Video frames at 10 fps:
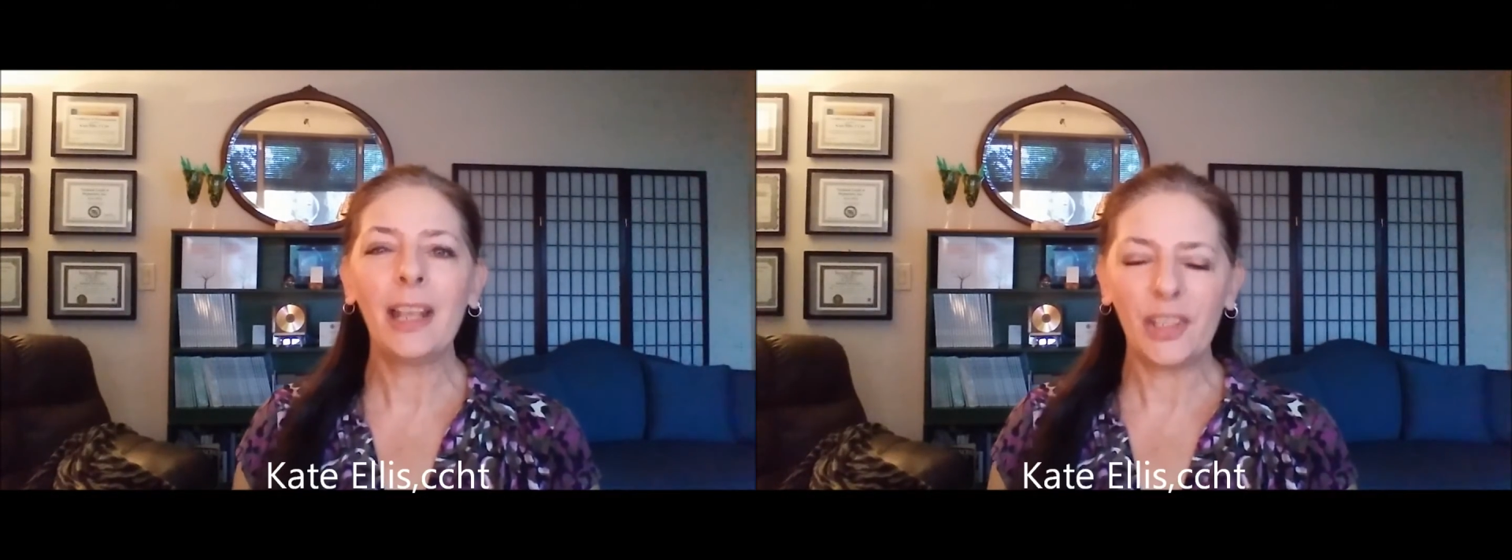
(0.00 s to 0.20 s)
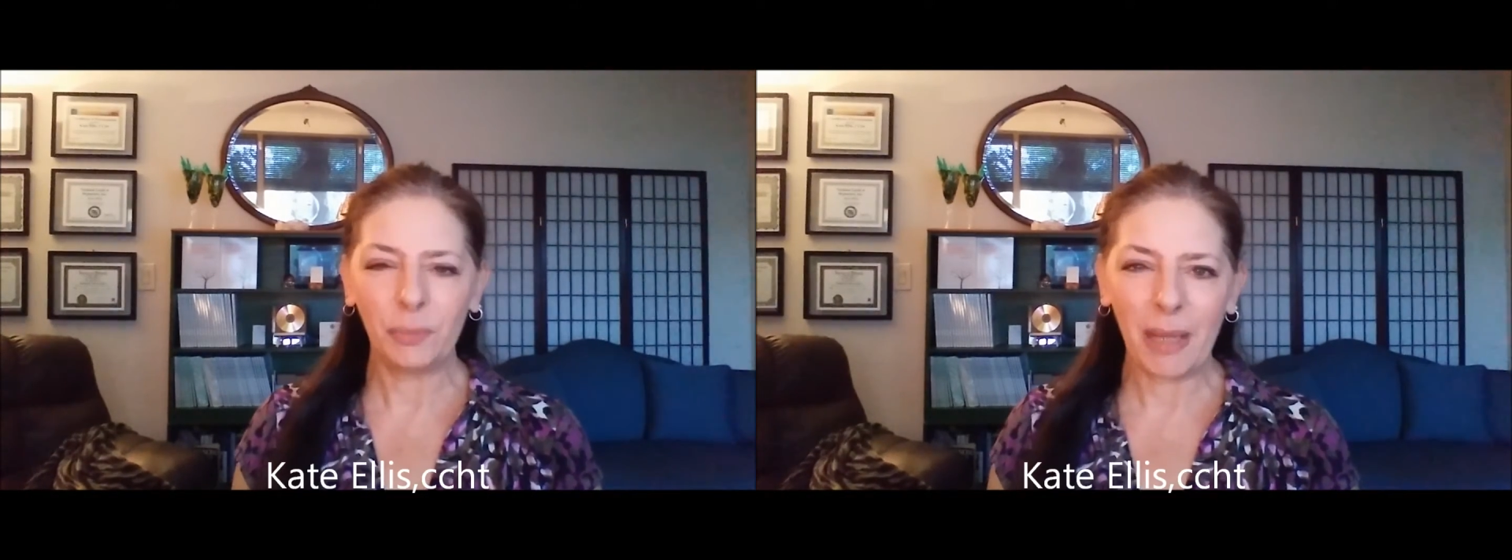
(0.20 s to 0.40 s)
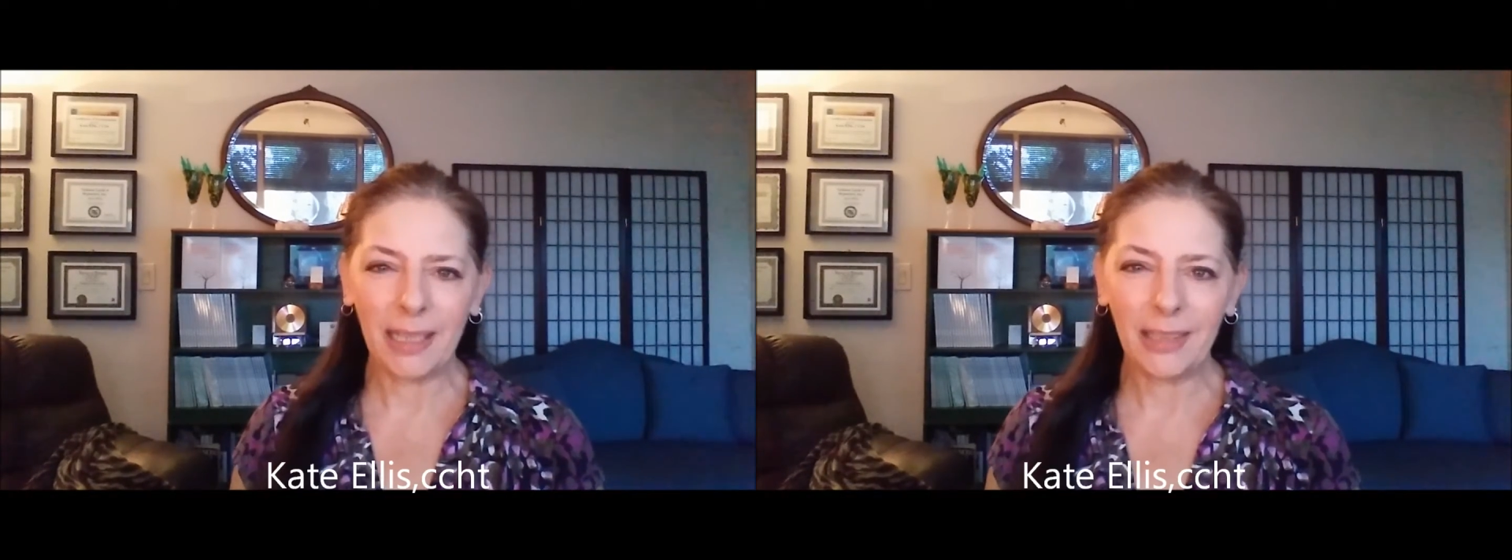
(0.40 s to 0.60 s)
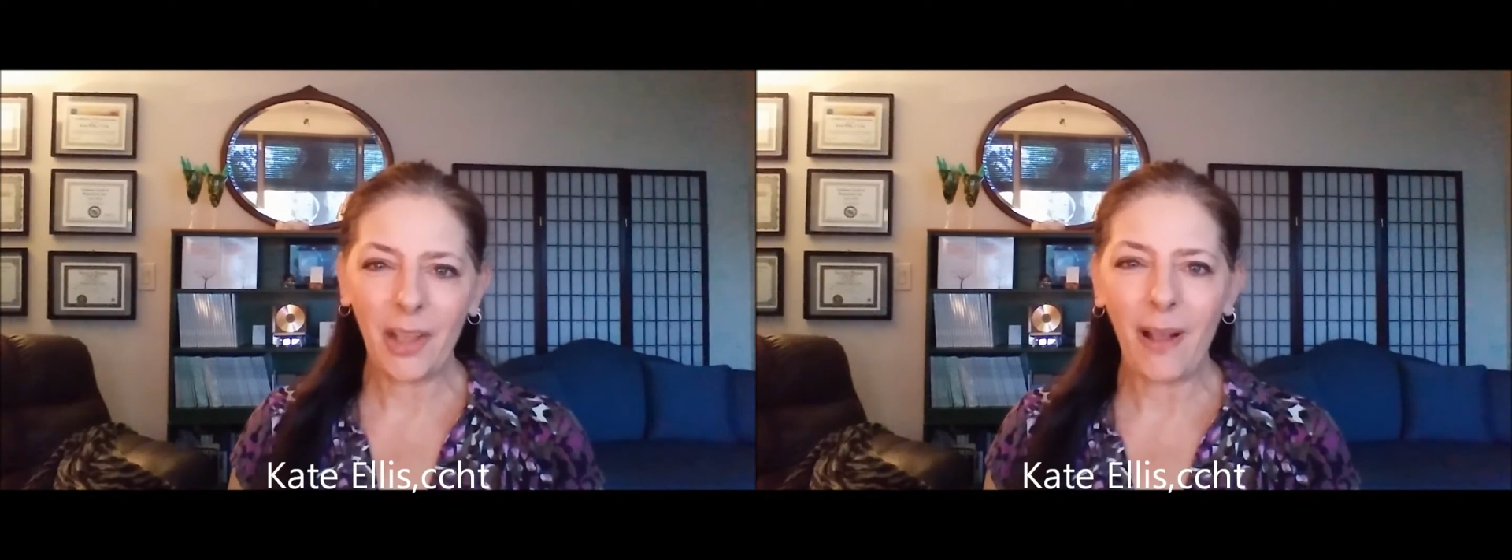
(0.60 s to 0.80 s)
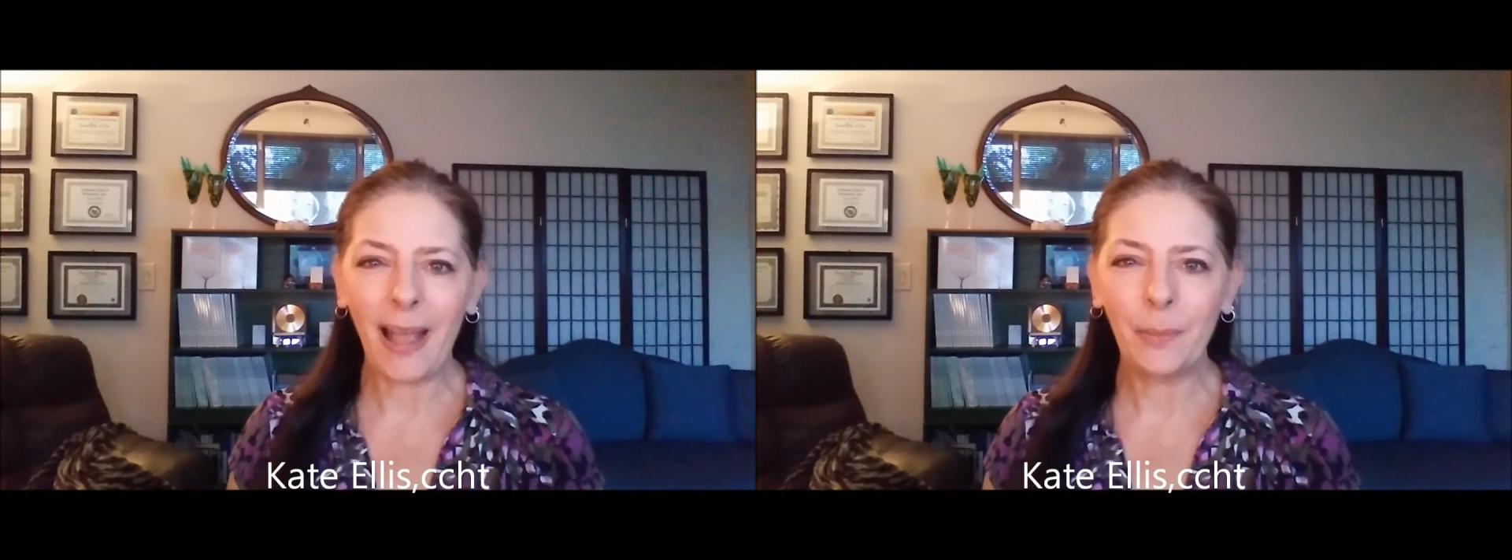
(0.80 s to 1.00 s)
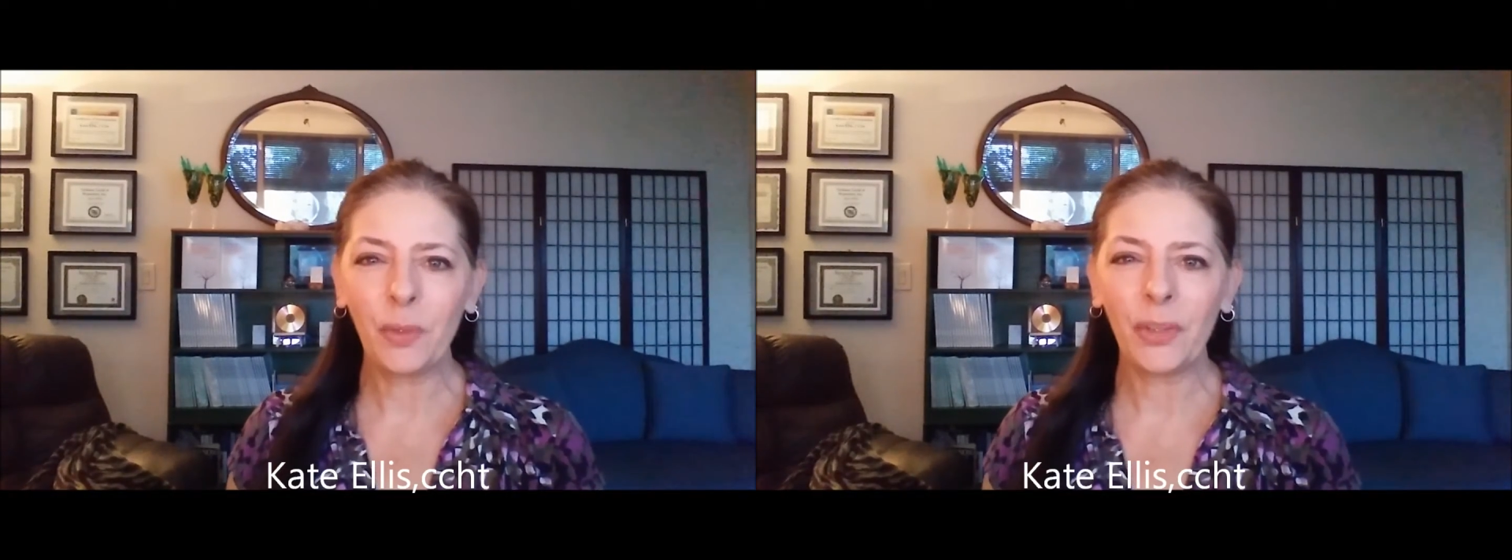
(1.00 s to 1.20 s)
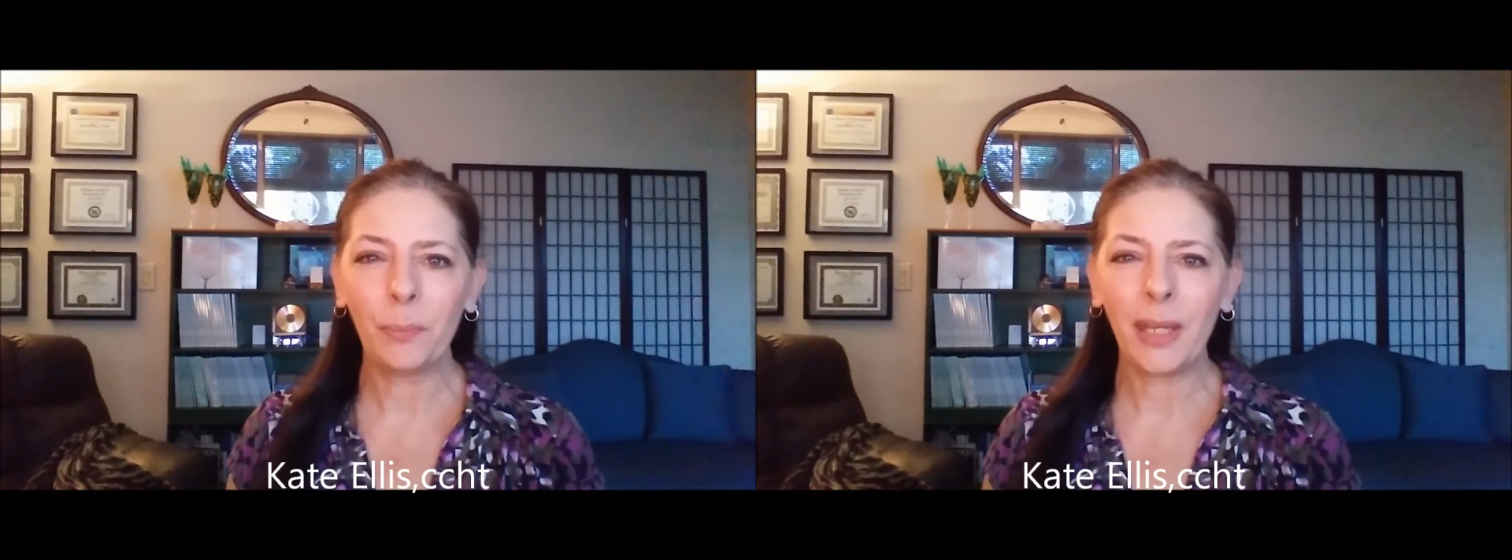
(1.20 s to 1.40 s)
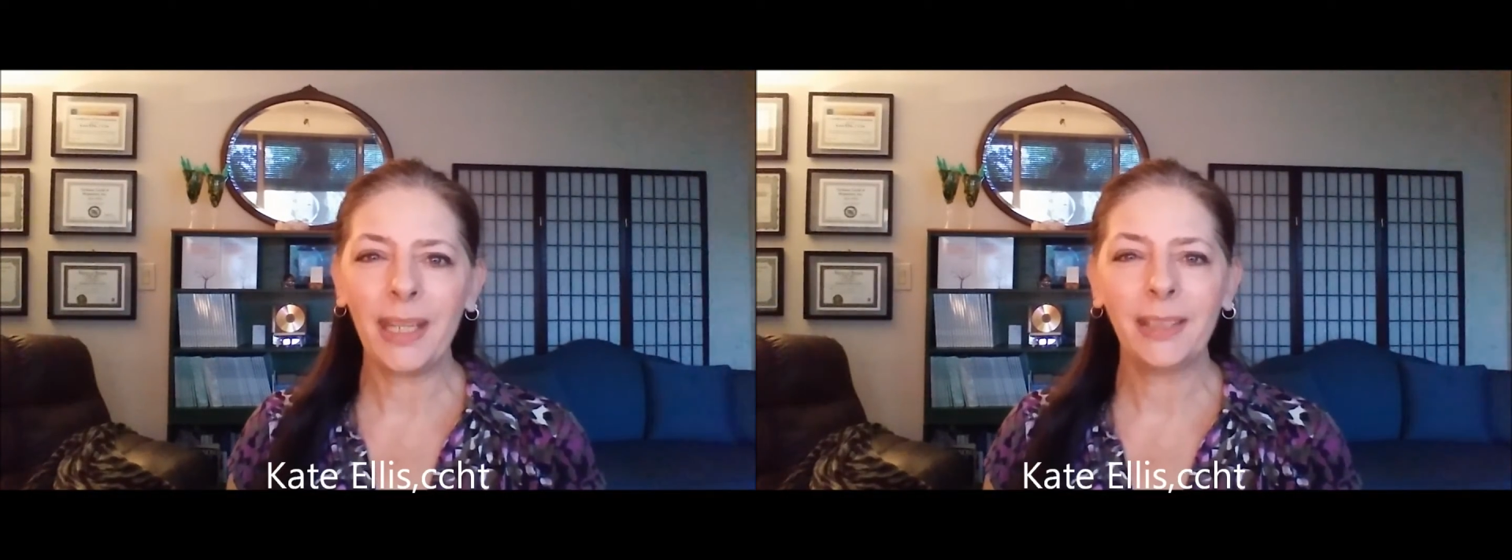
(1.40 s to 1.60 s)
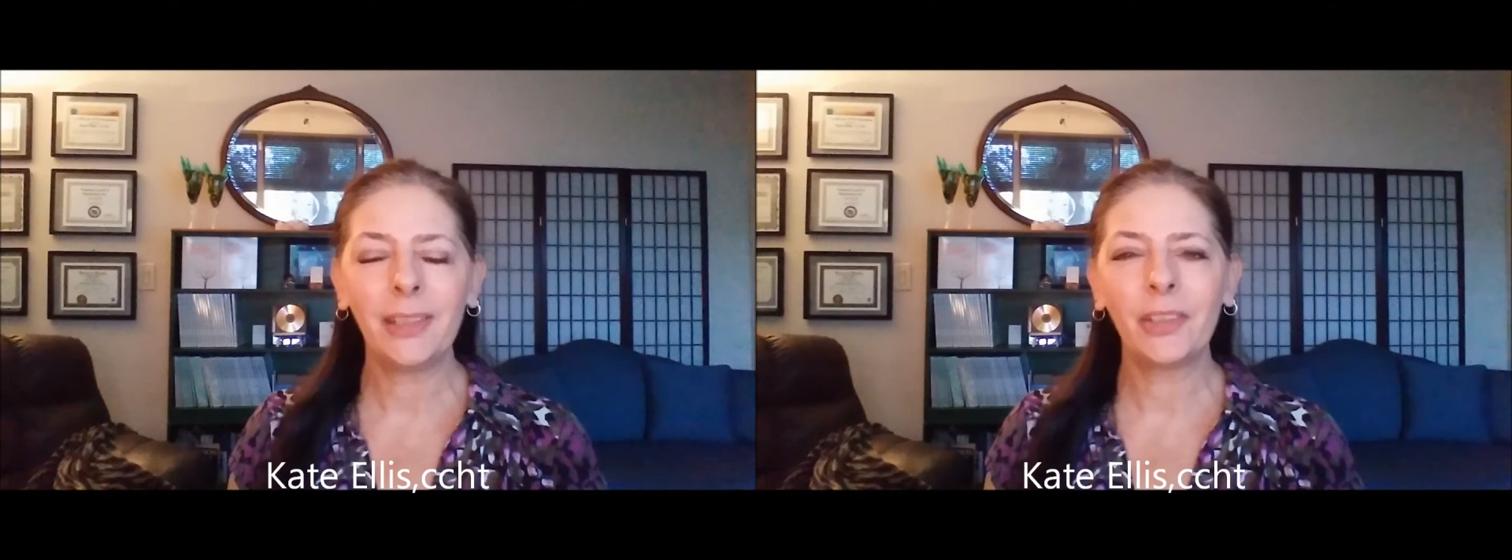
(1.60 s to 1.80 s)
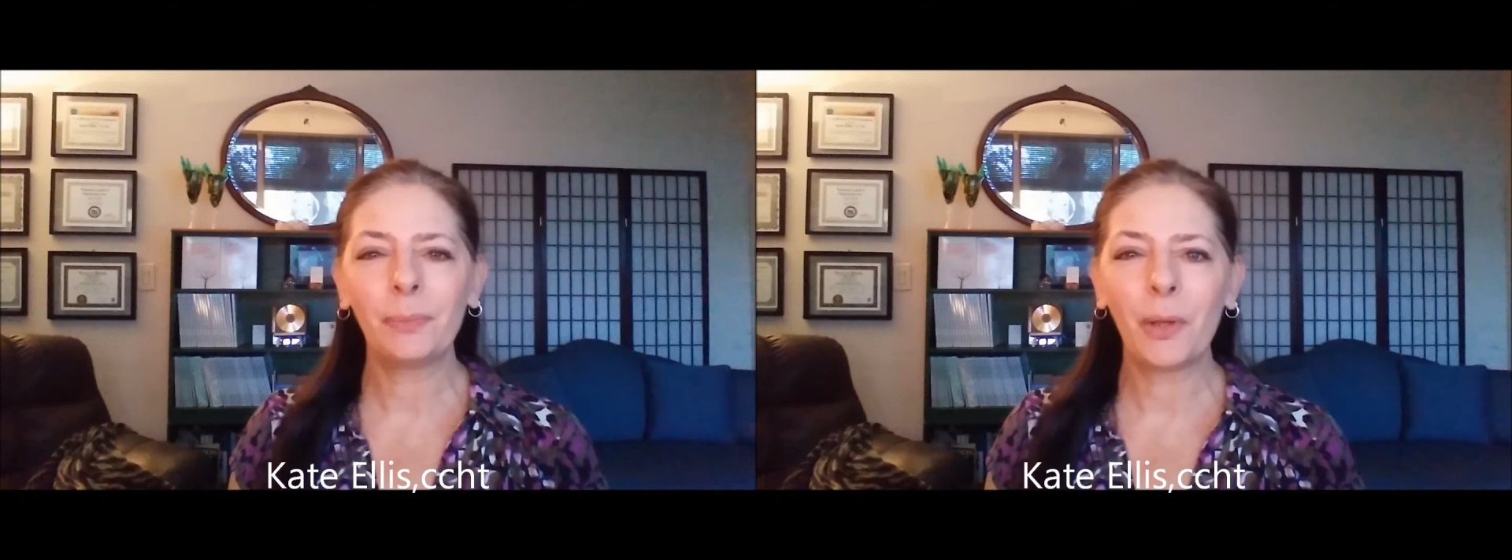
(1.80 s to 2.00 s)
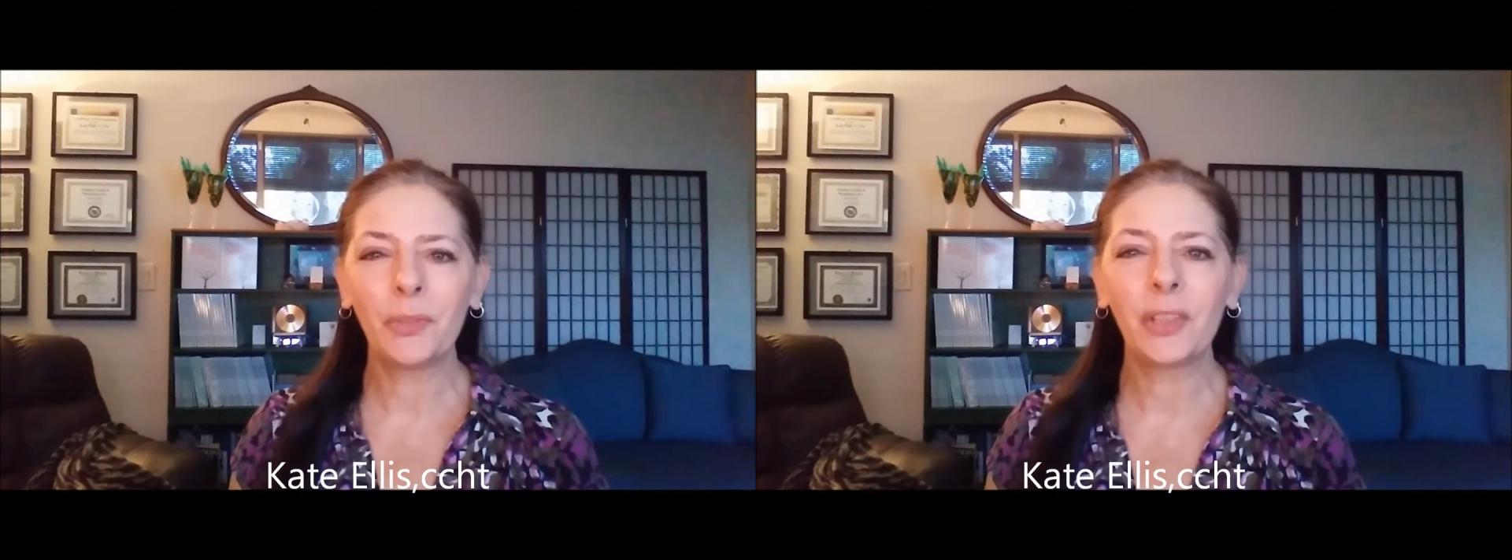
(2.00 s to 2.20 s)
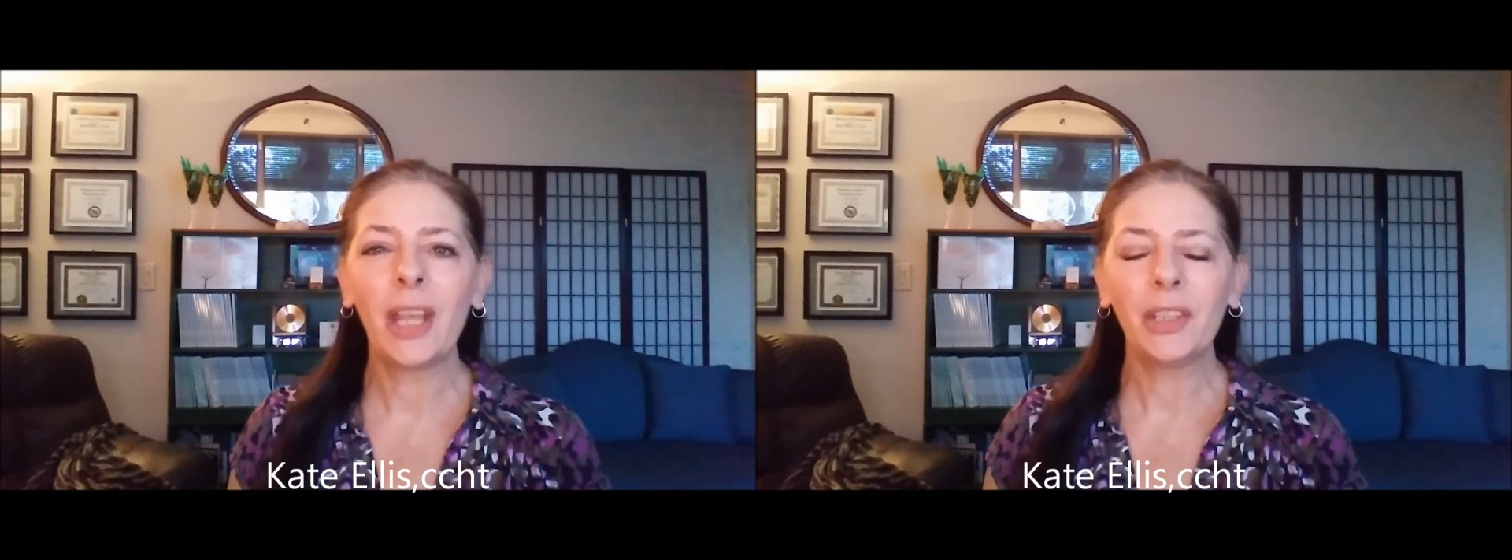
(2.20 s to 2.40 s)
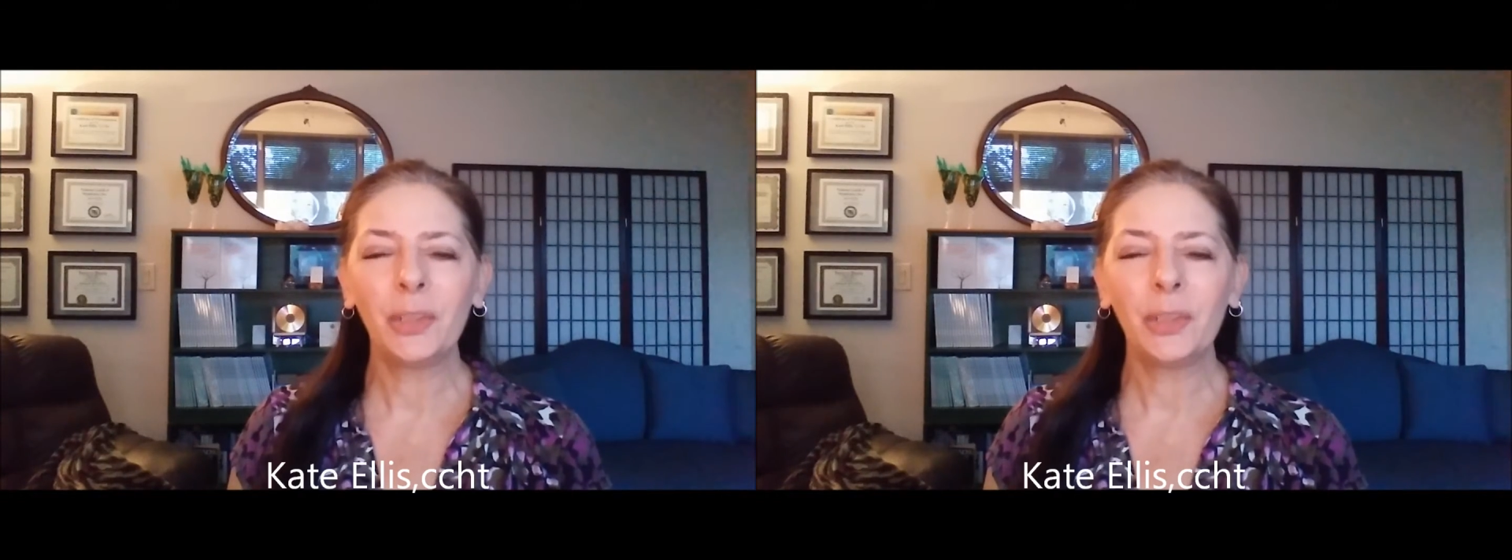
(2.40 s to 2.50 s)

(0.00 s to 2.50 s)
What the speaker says: spending time with me in this most